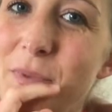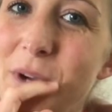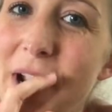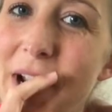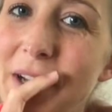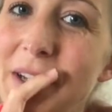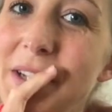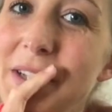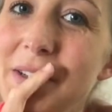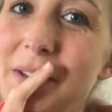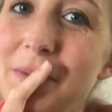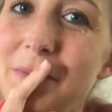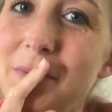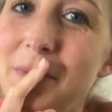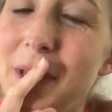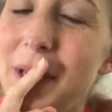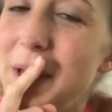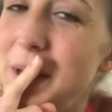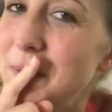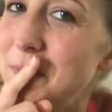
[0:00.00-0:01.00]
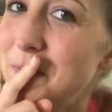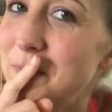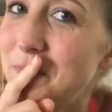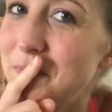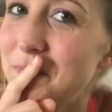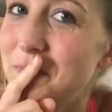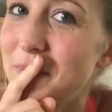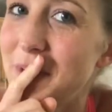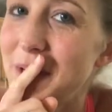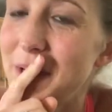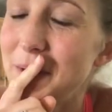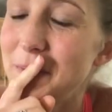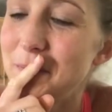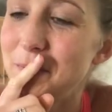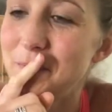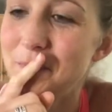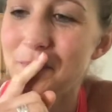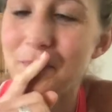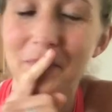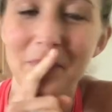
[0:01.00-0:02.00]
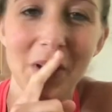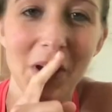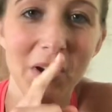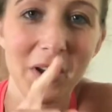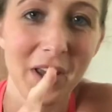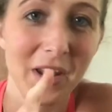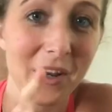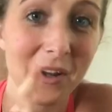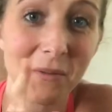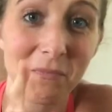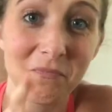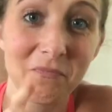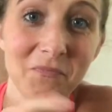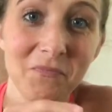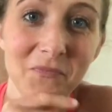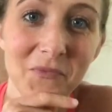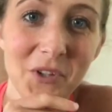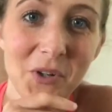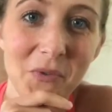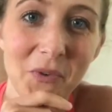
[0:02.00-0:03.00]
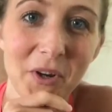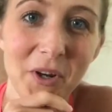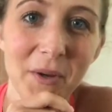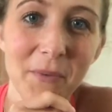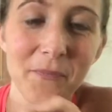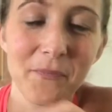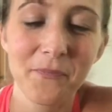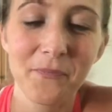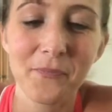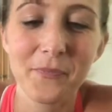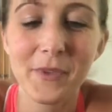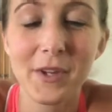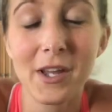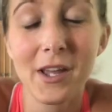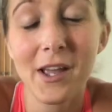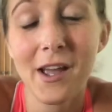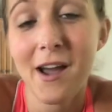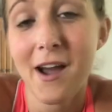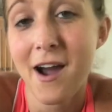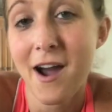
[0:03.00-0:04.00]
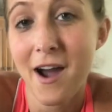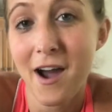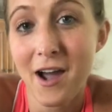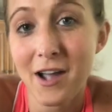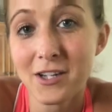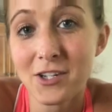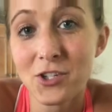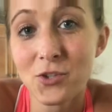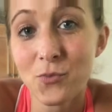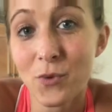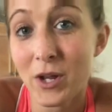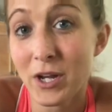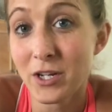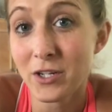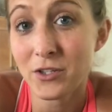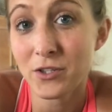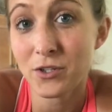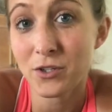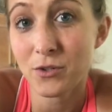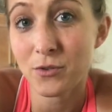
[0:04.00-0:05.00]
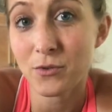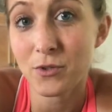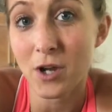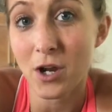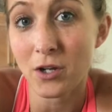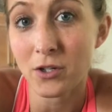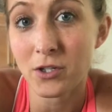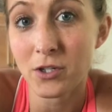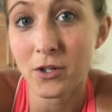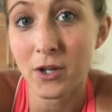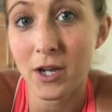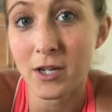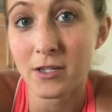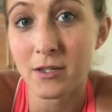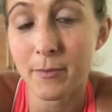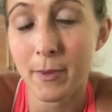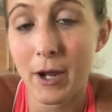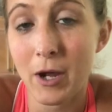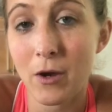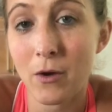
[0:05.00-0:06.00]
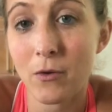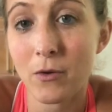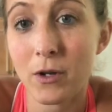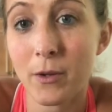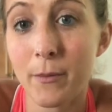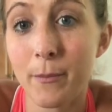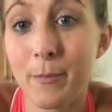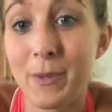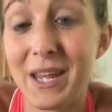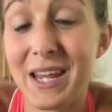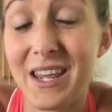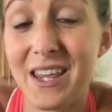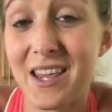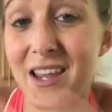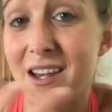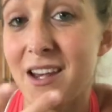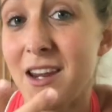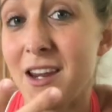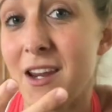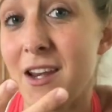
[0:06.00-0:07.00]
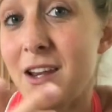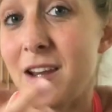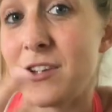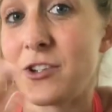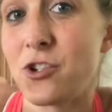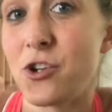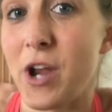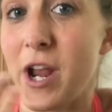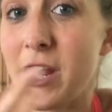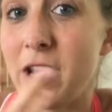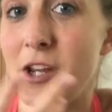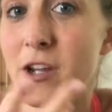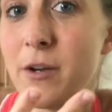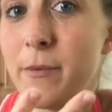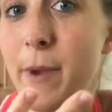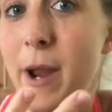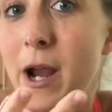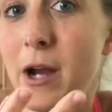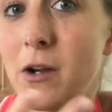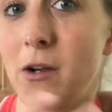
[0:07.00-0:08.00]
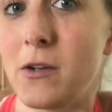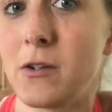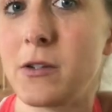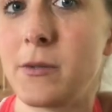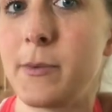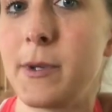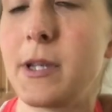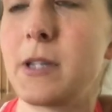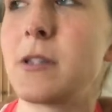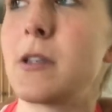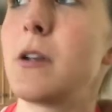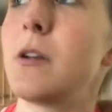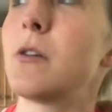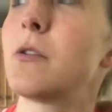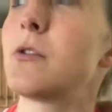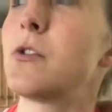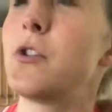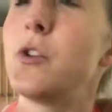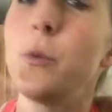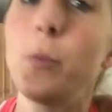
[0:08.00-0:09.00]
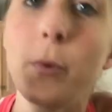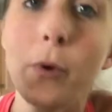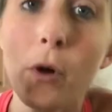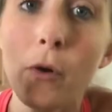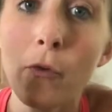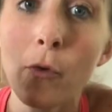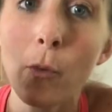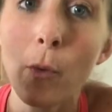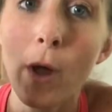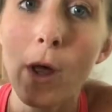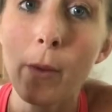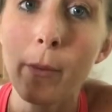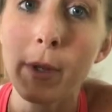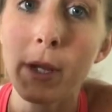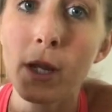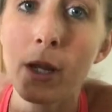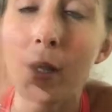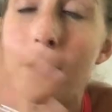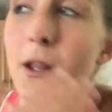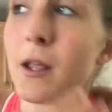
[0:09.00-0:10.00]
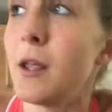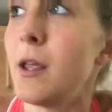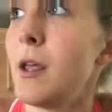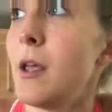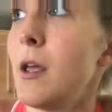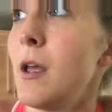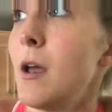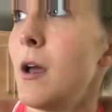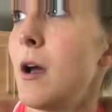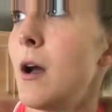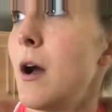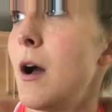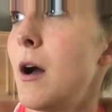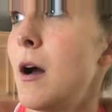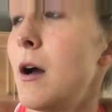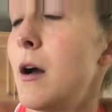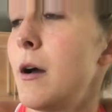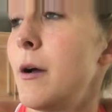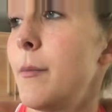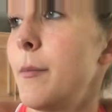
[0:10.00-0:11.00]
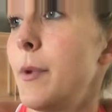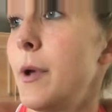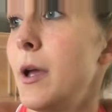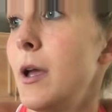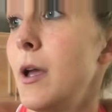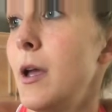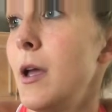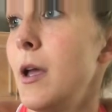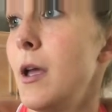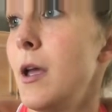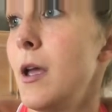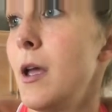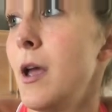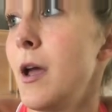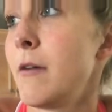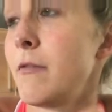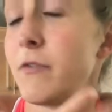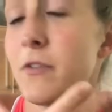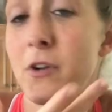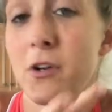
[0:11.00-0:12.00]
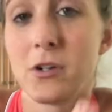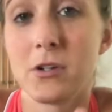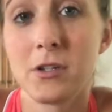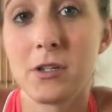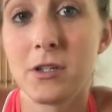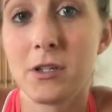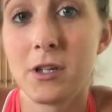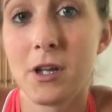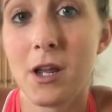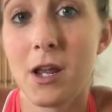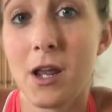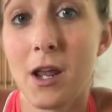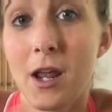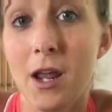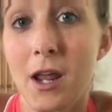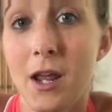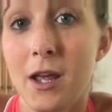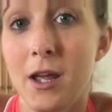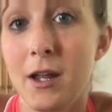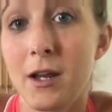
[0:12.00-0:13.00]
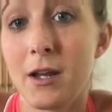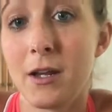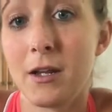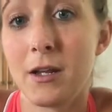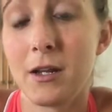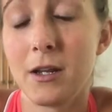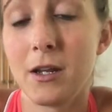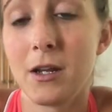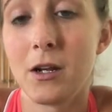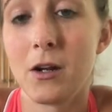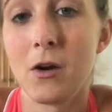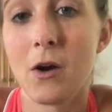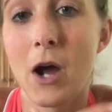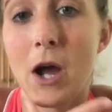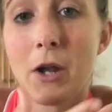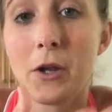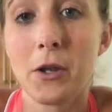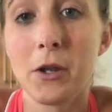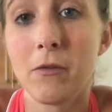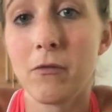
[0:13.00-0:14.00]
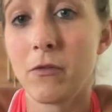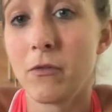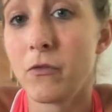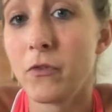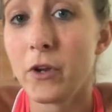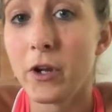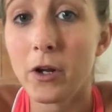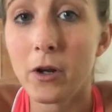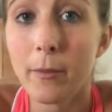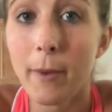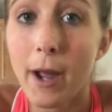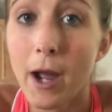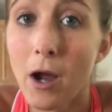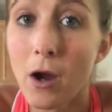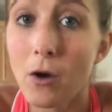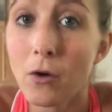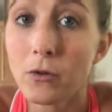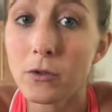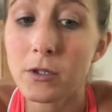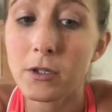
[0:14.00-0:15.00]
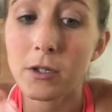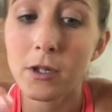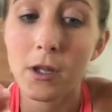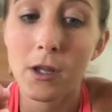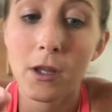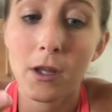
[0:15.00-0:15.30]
practice. Yeah, I'll get it, don't worry. I just wanted to talk to you guys about beginning tracking your macros, because I know it's super overwhelming at first. And, you know, how do you even figure them out?